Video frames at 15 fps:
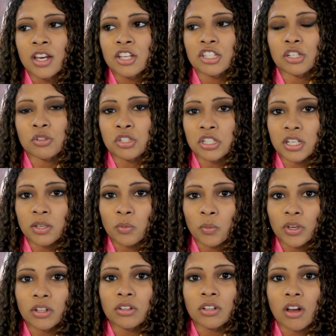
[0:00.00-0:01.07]
So she
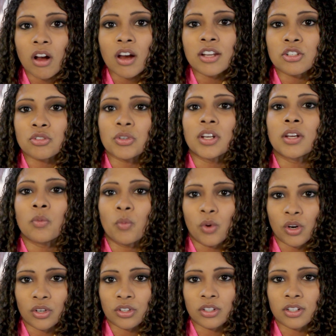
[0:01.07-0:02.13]
will not drink
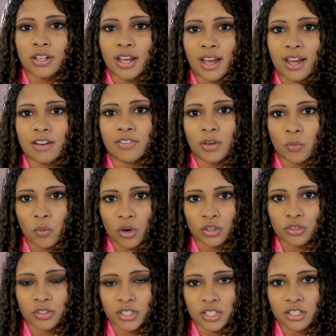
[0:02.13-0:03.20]
water out of a
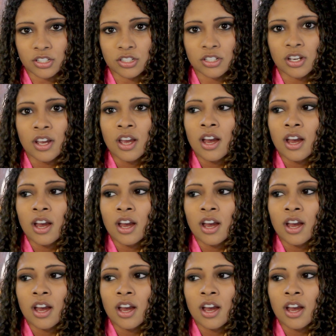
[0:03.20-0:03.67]
water dish.